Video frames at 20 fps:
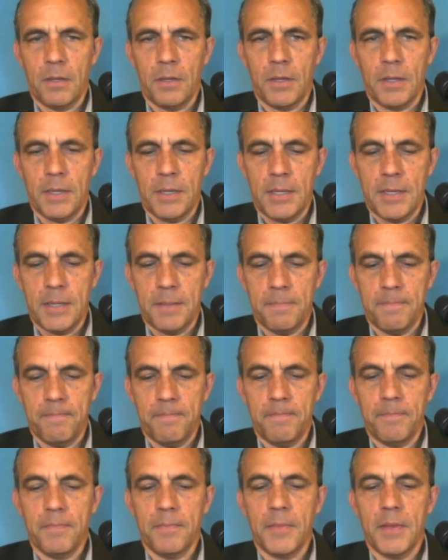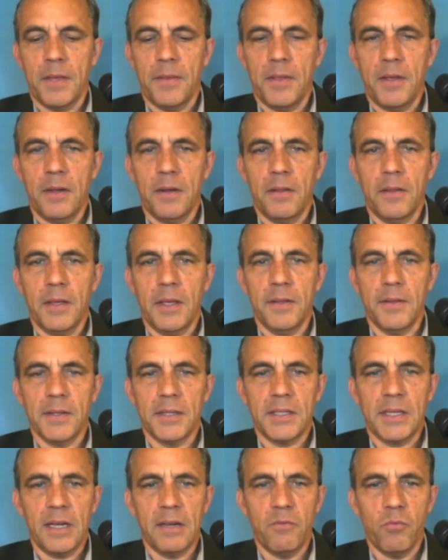Um, and then in the
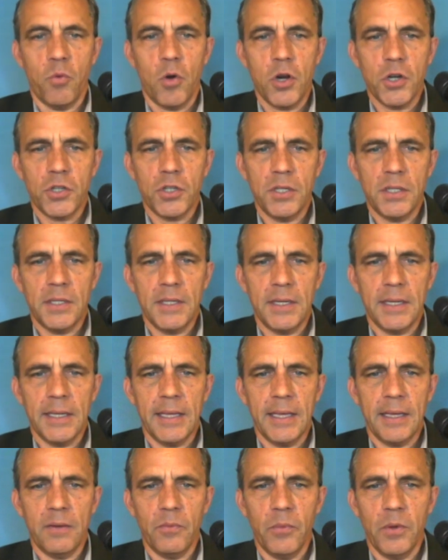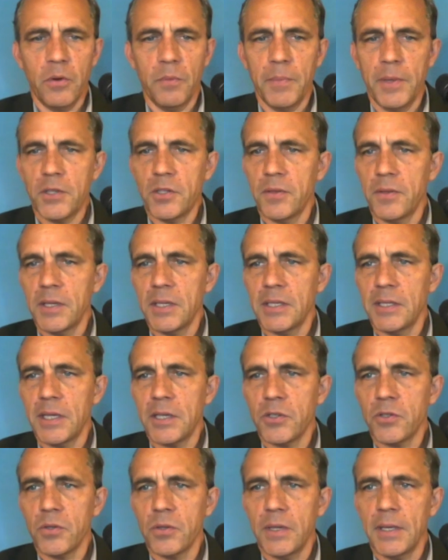state of Washington, again, we mentioned this
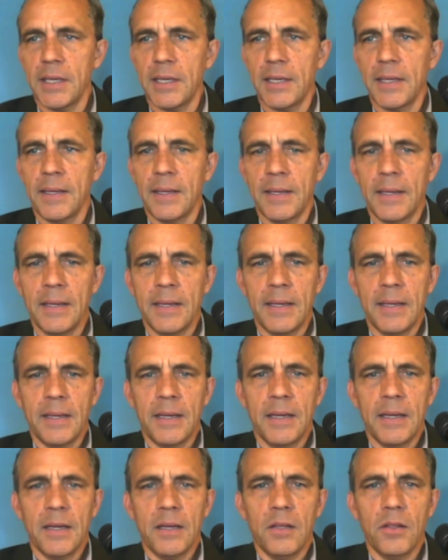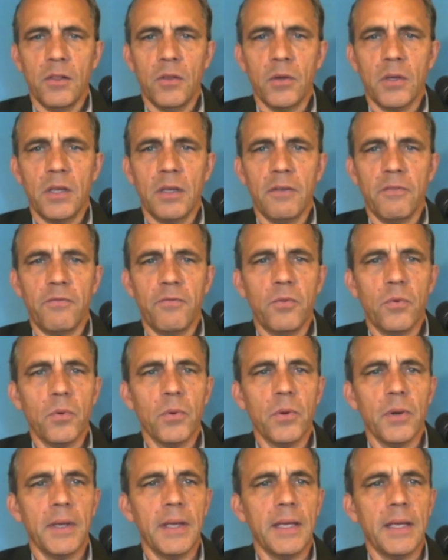yesterday, looking
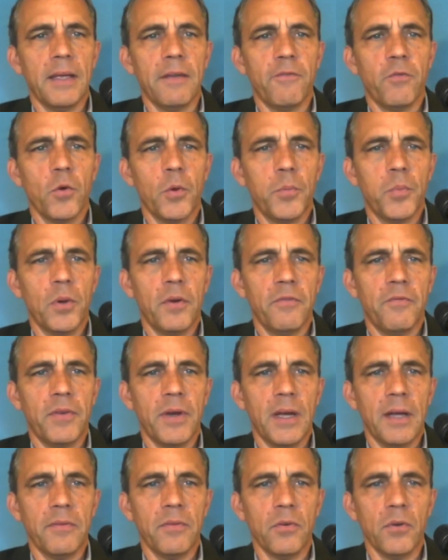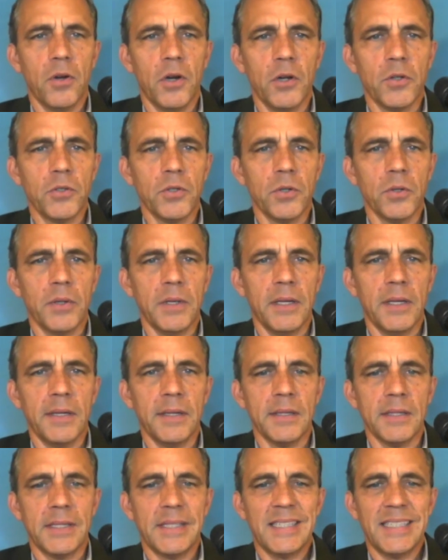for a 4.5 or larger
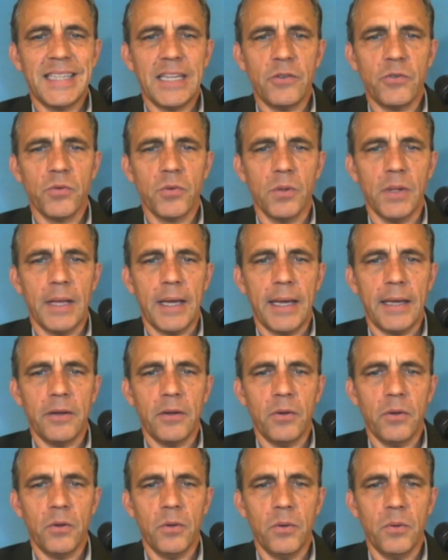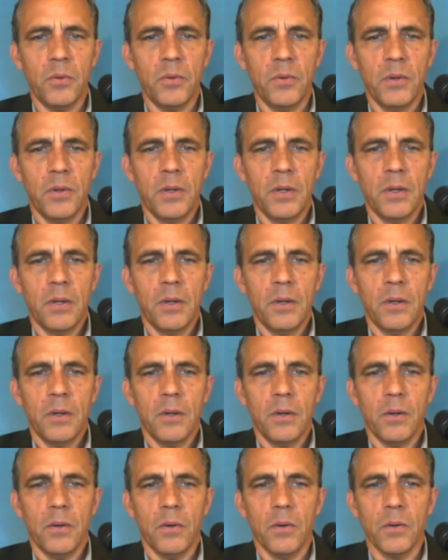in central Idaho
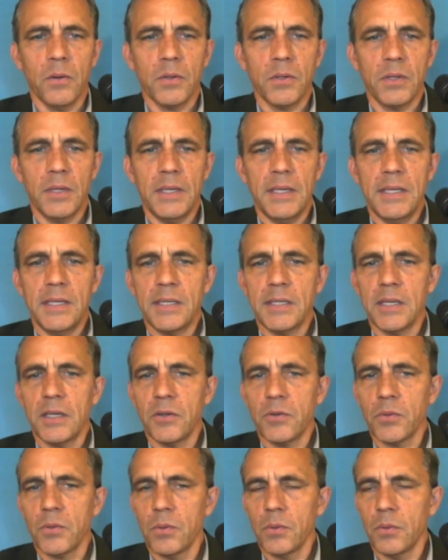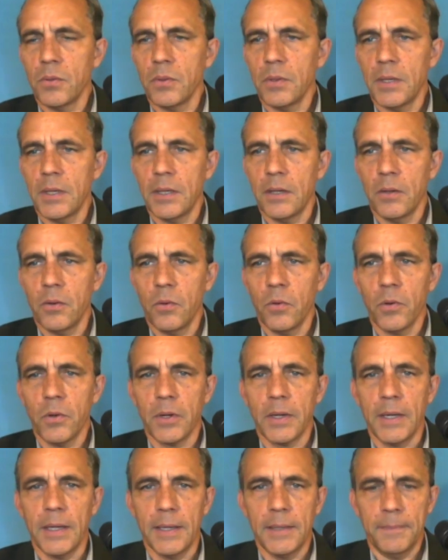or east central uh,
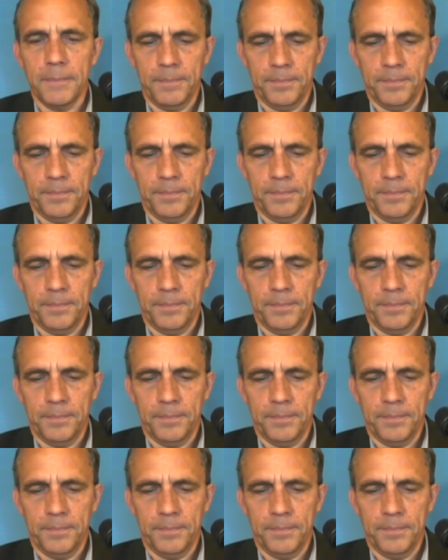Oregon.